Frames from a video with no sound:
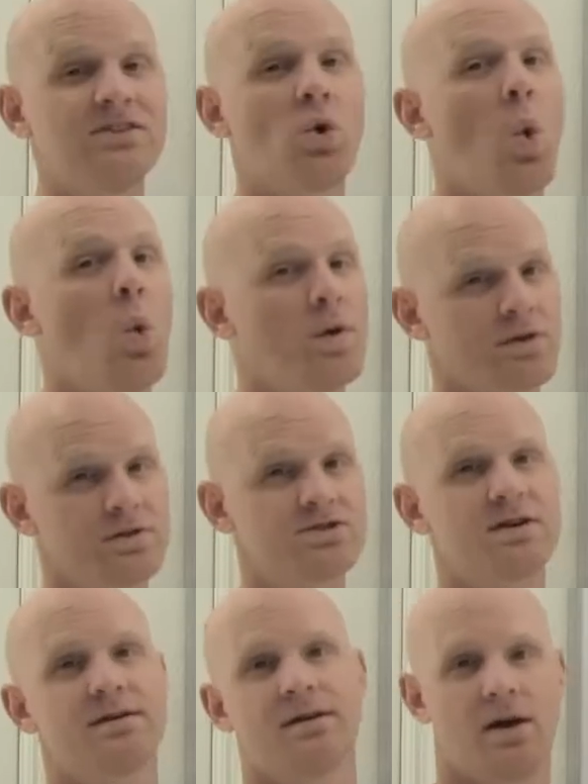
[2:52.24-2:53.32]
these orders,
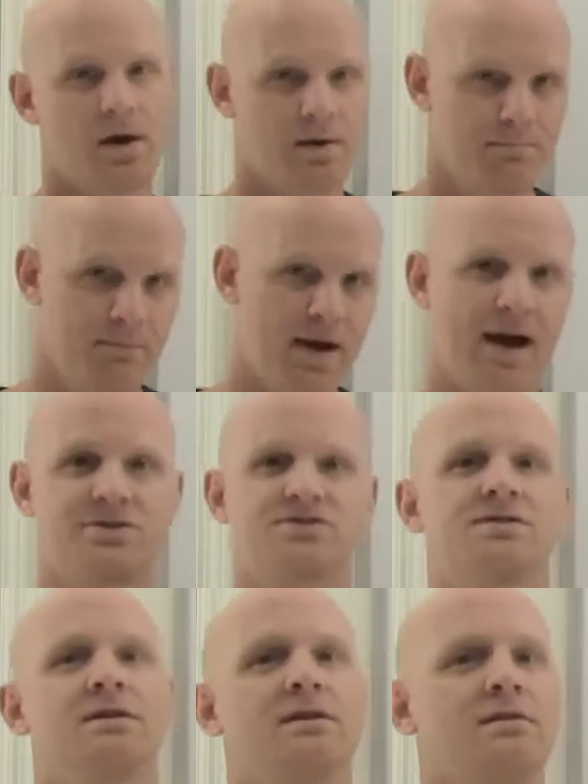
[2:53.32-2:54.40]

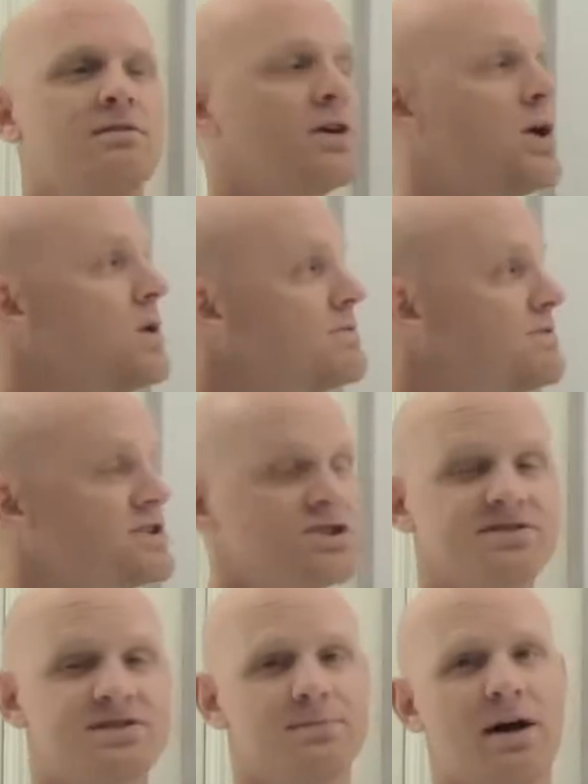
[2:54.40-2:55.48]
match the
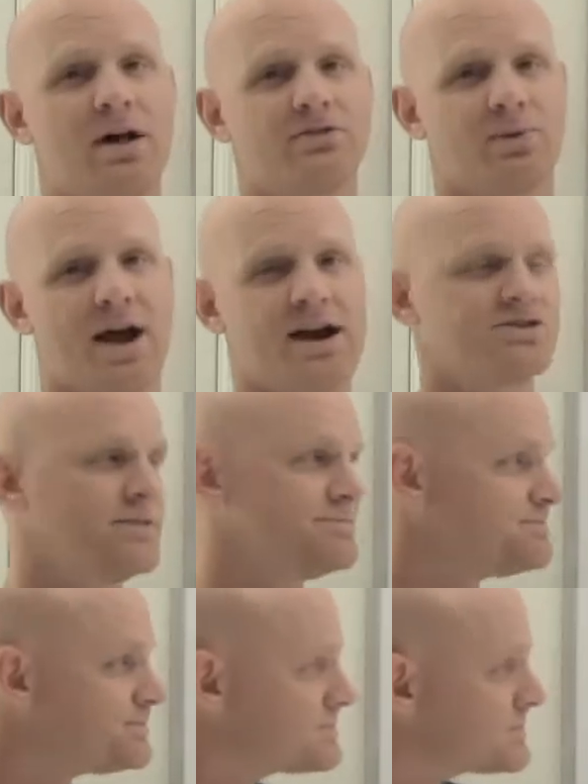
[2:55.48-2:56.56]
coefficients in the balanced reaction.